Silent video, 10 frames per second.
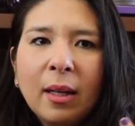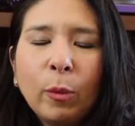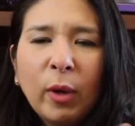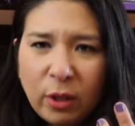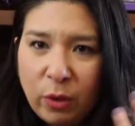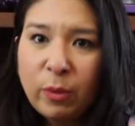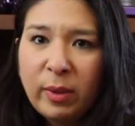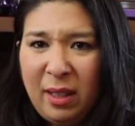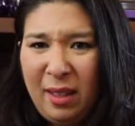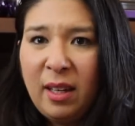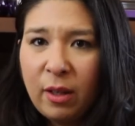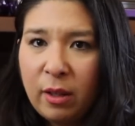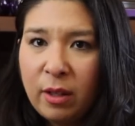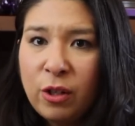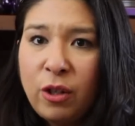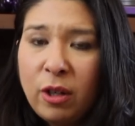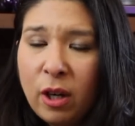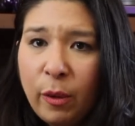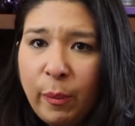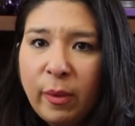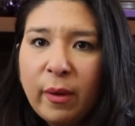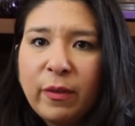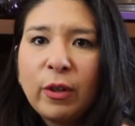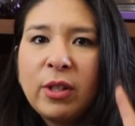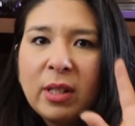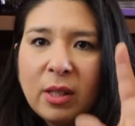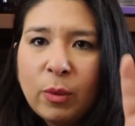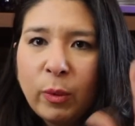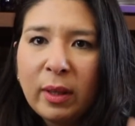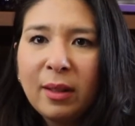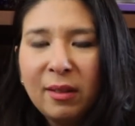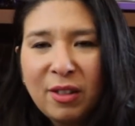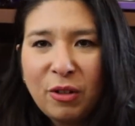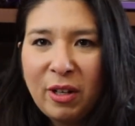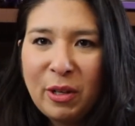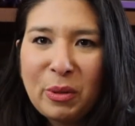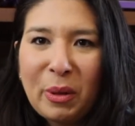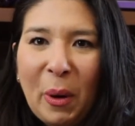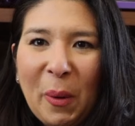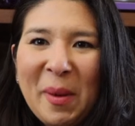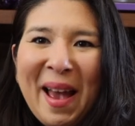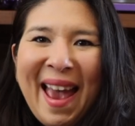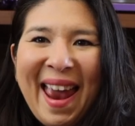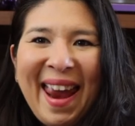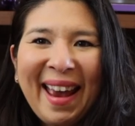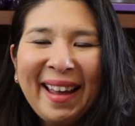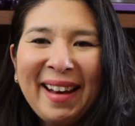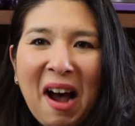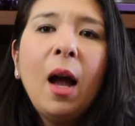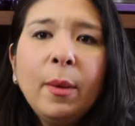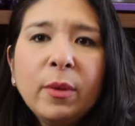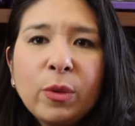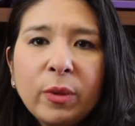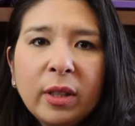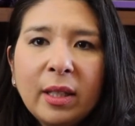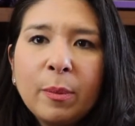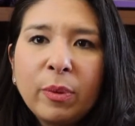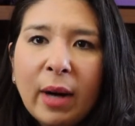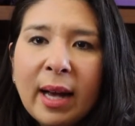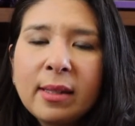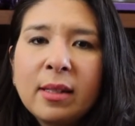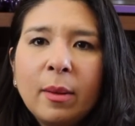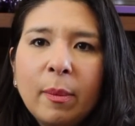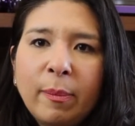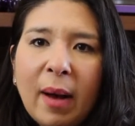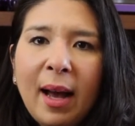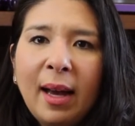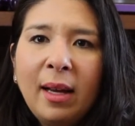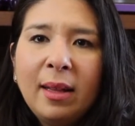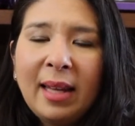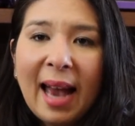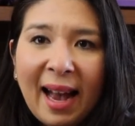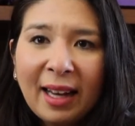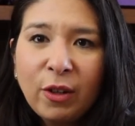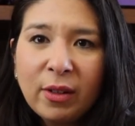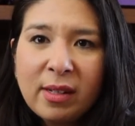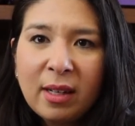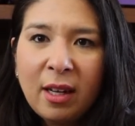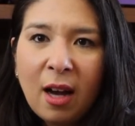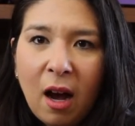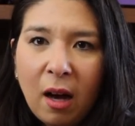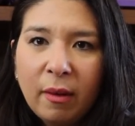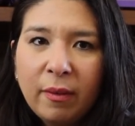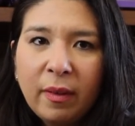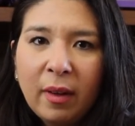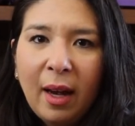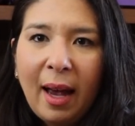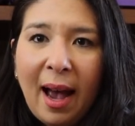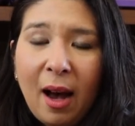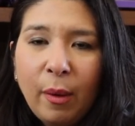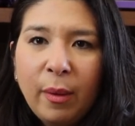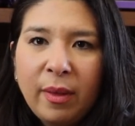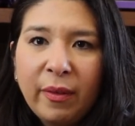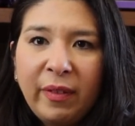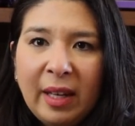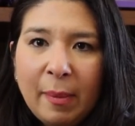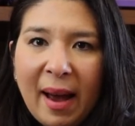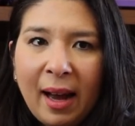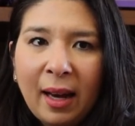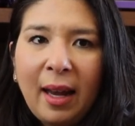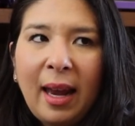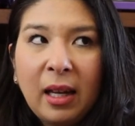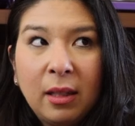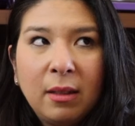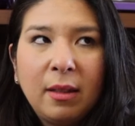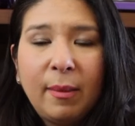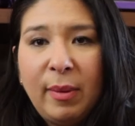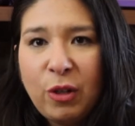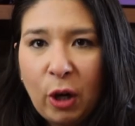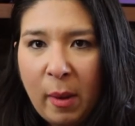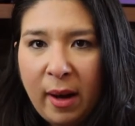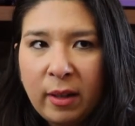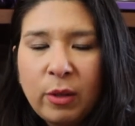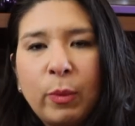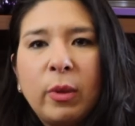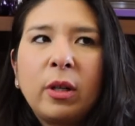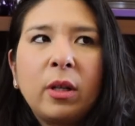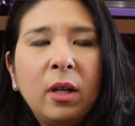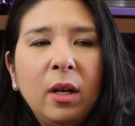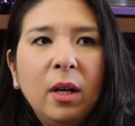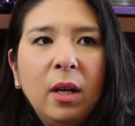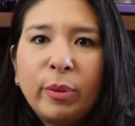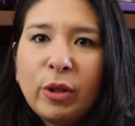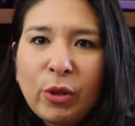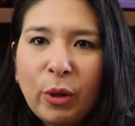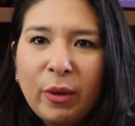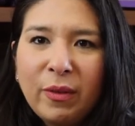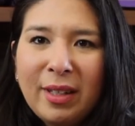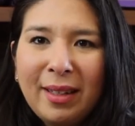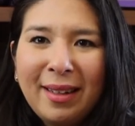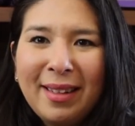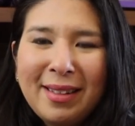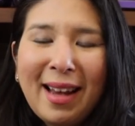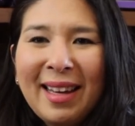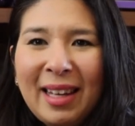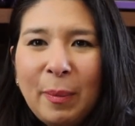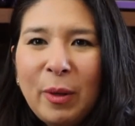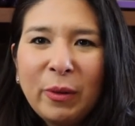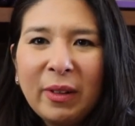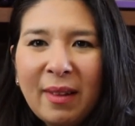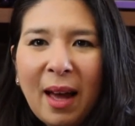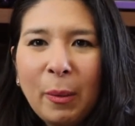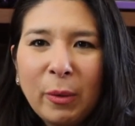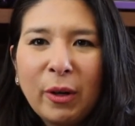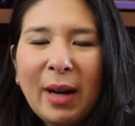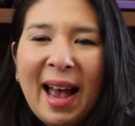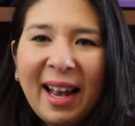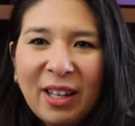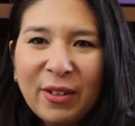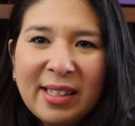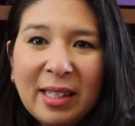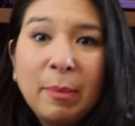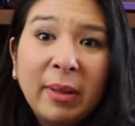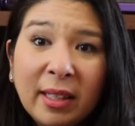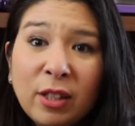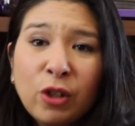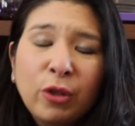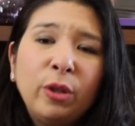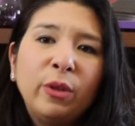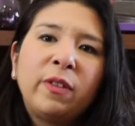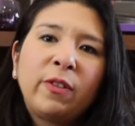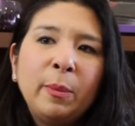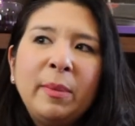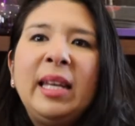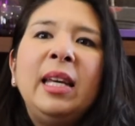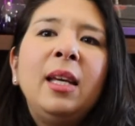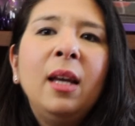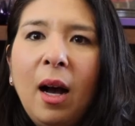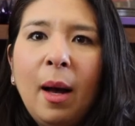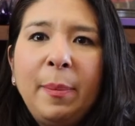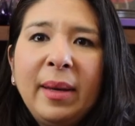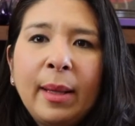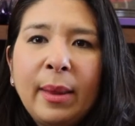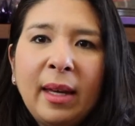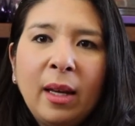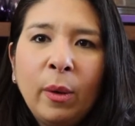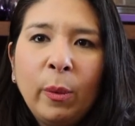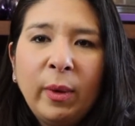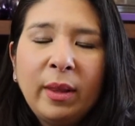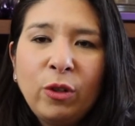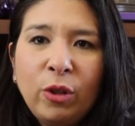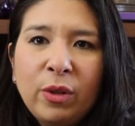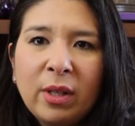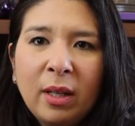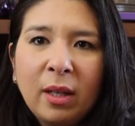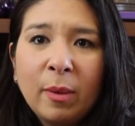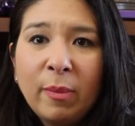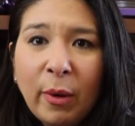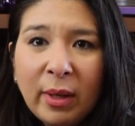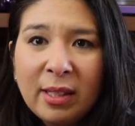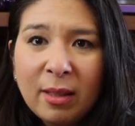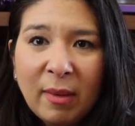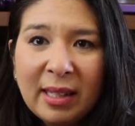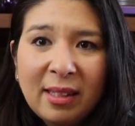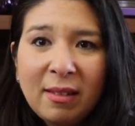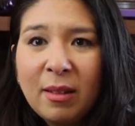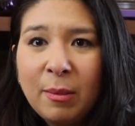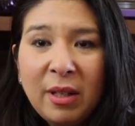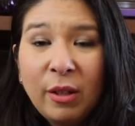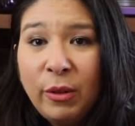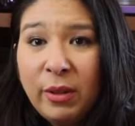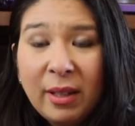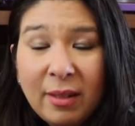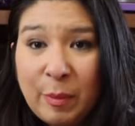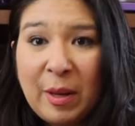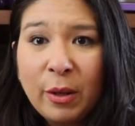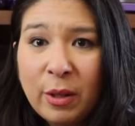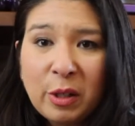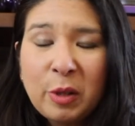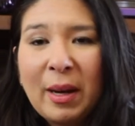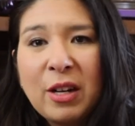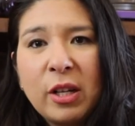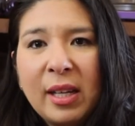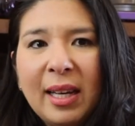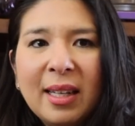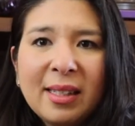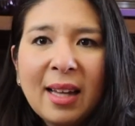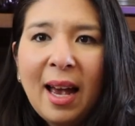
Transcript: what you really hear in the studio versus what the listener hears at home. And I was really impressed by the accuracy of how the feedback and the pinch harmonics were preserved in this. I keep using that word accuracy, but it's true. For me, a big thing with choosing components in my system, including speakers especially, is